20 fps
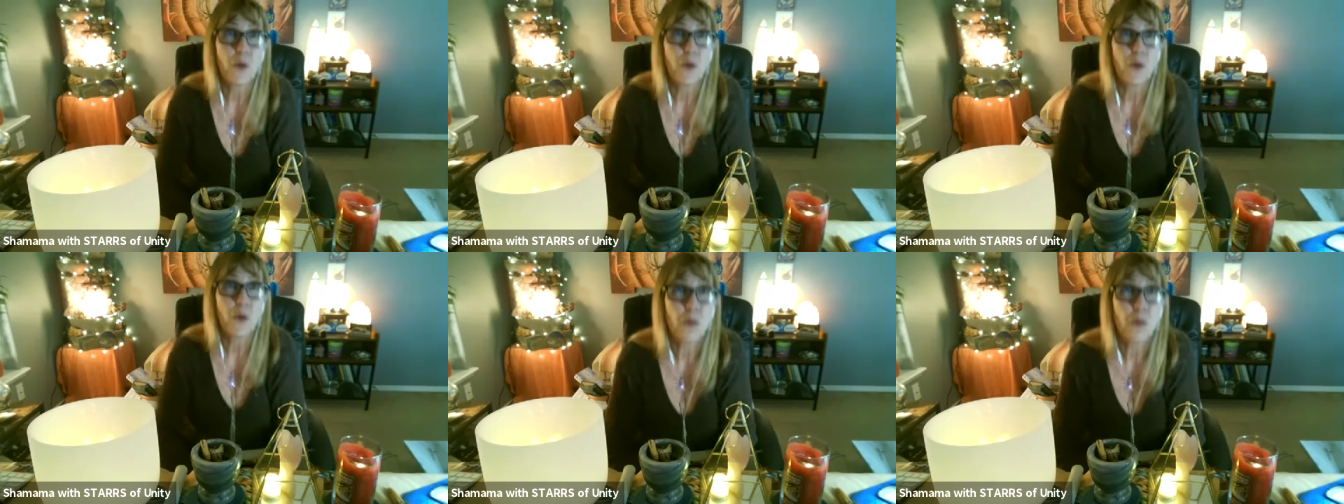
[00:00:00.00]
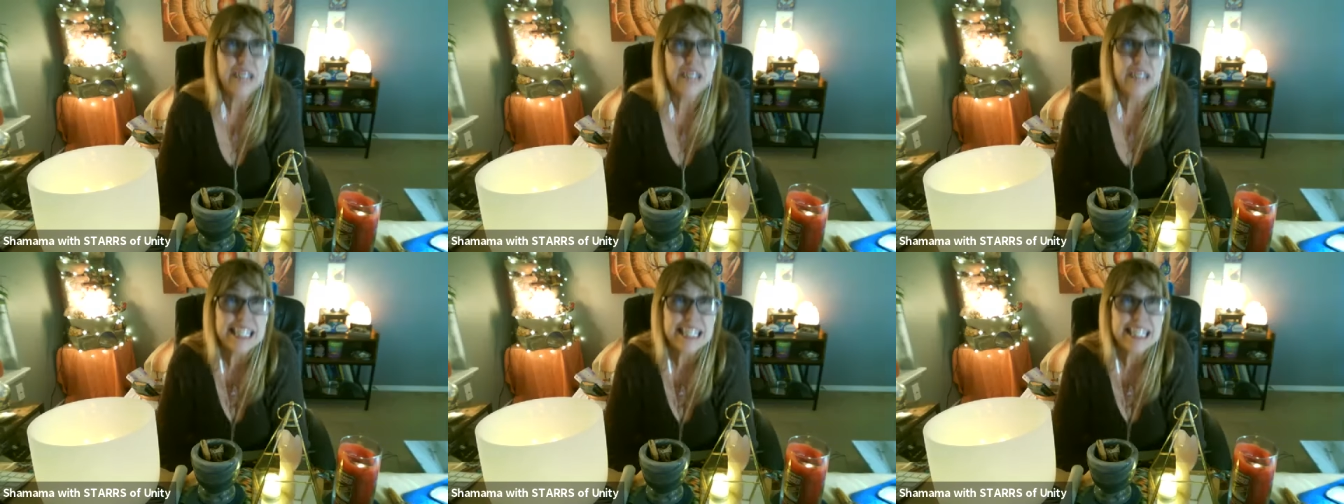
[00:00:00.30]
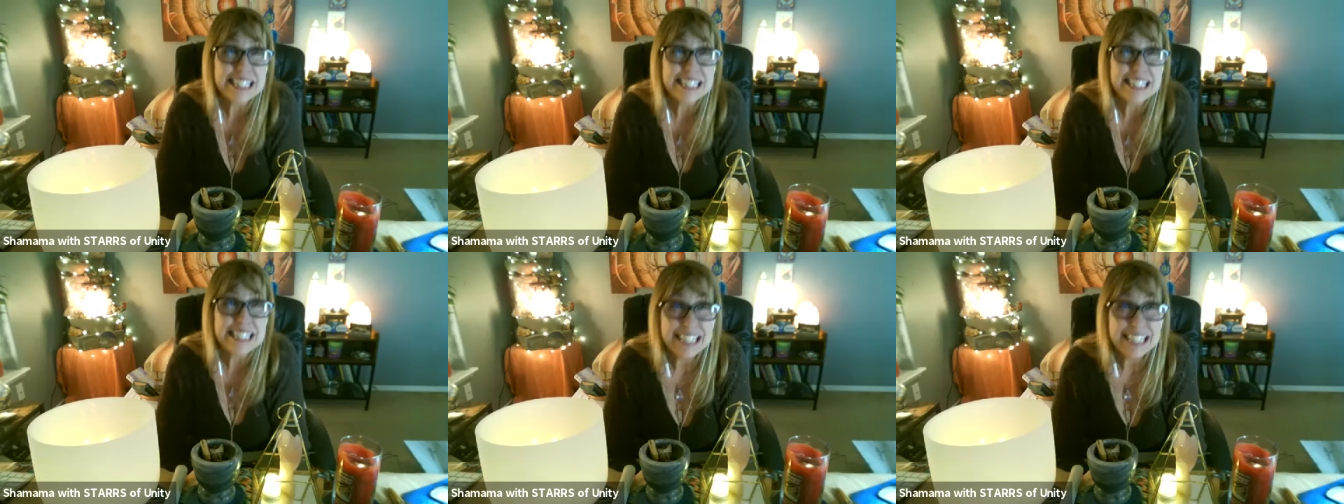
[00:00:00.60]
what I
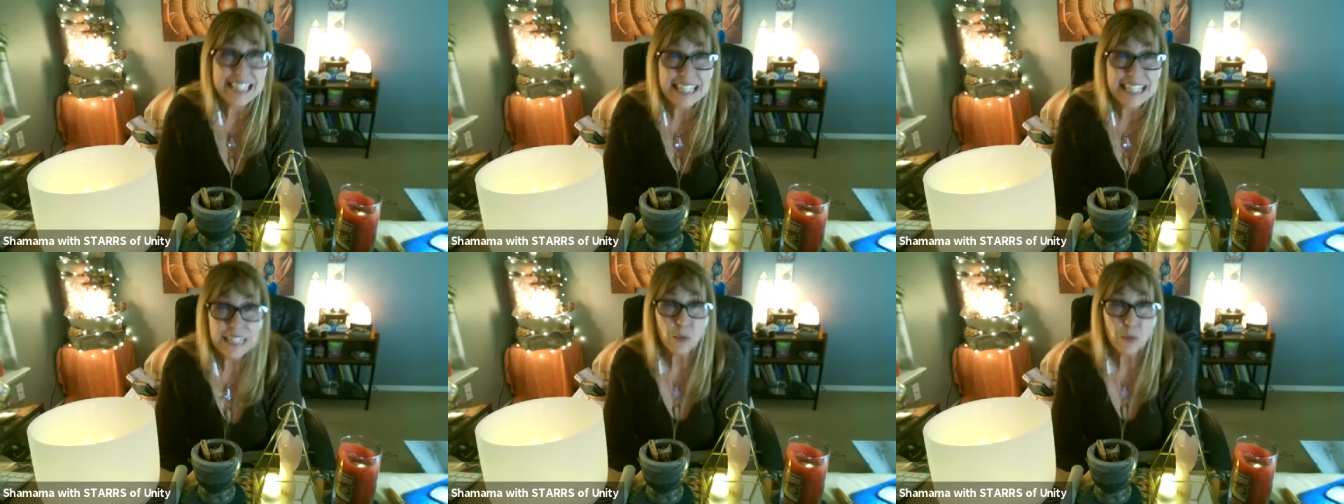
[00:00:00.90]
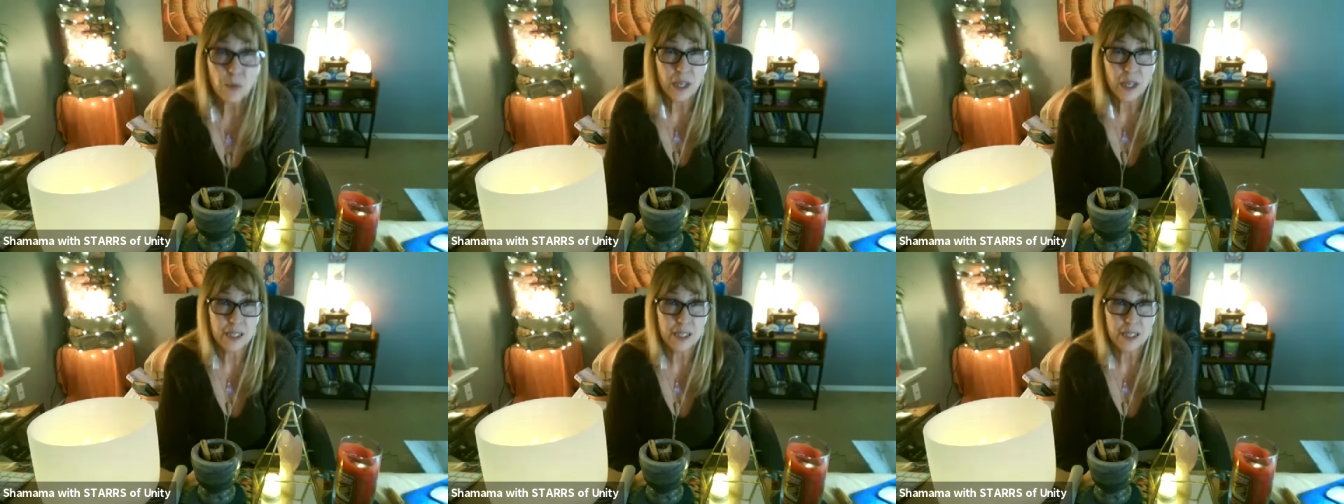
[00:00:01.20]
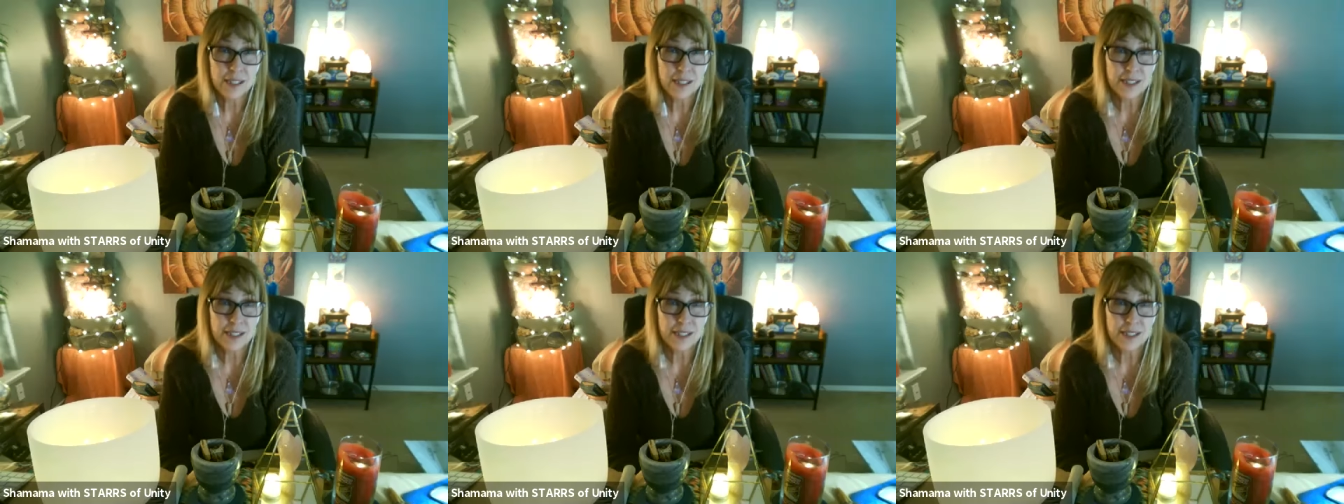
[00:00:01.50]
did
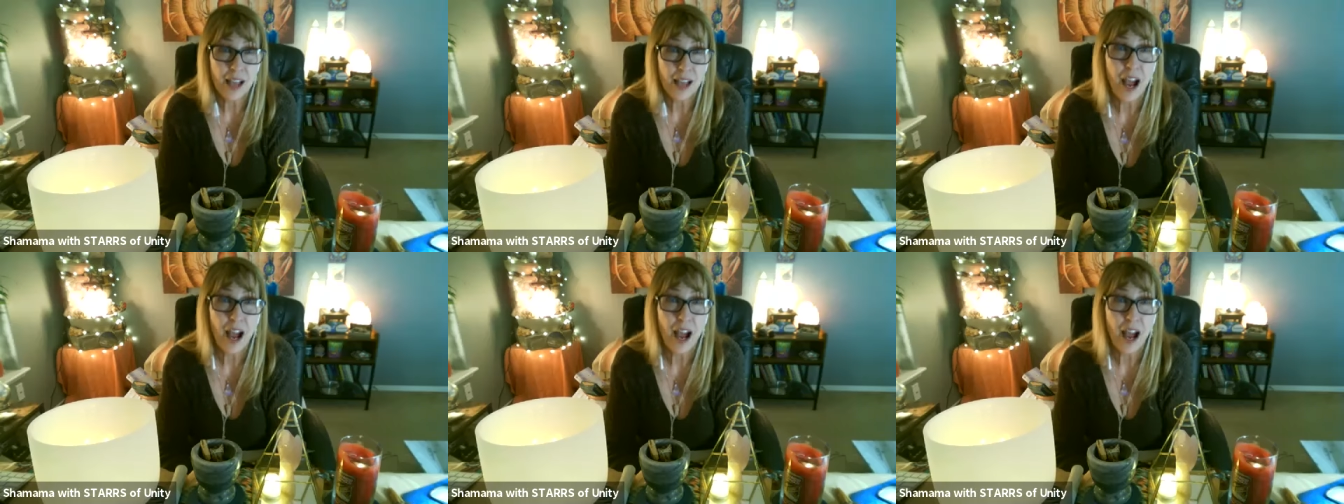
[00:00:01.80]
was